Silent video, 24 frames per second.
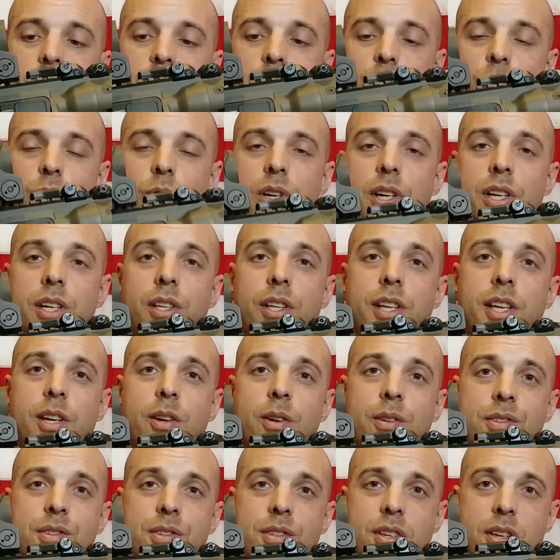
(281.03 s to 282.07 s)
of really
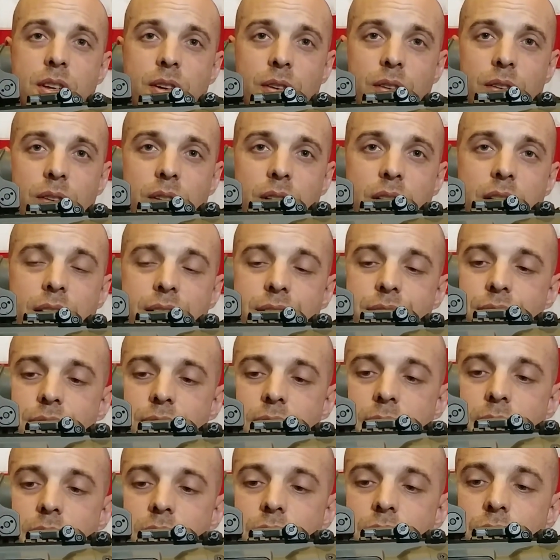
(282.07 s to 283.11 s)
good steel.
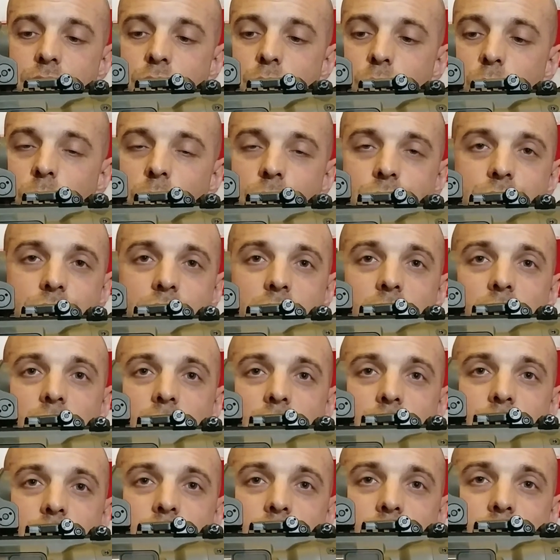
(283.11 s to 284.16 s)
S7 tool steel,
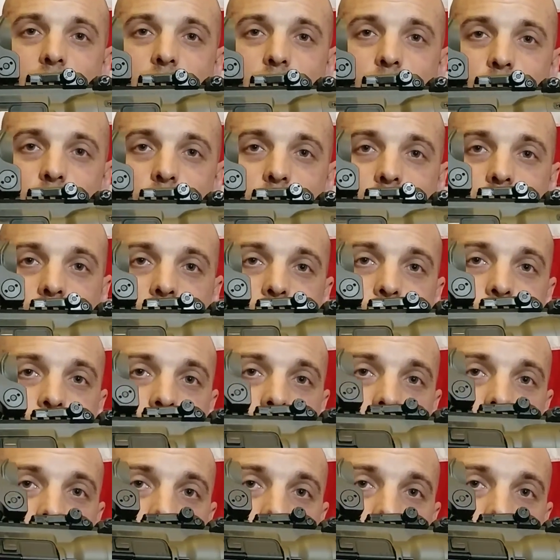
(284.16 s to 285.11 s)
I think LaRue claims on